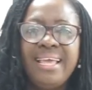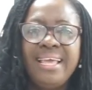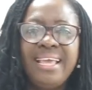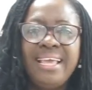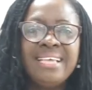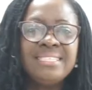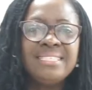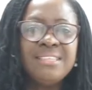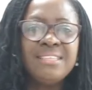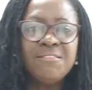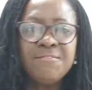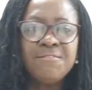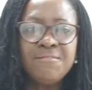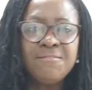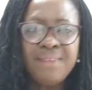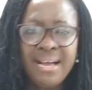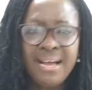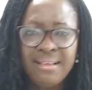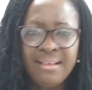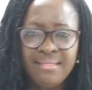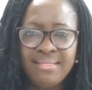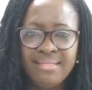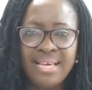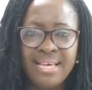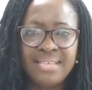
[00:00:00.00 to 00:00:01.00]
is the
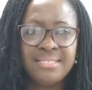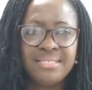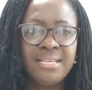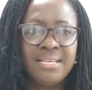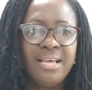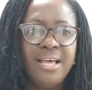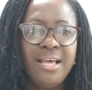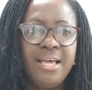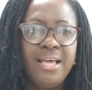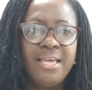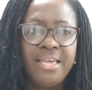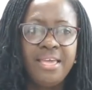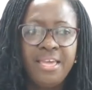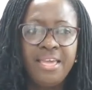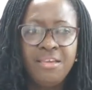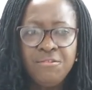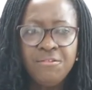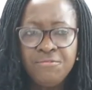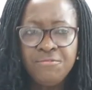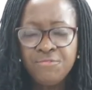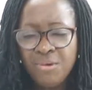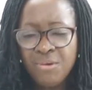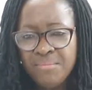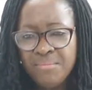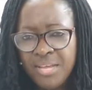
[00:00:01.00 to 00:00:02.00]
fact that
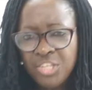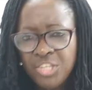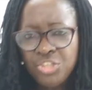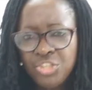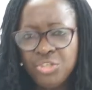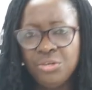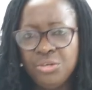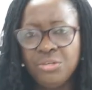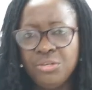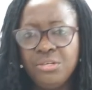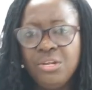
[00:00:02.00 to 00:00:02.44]
information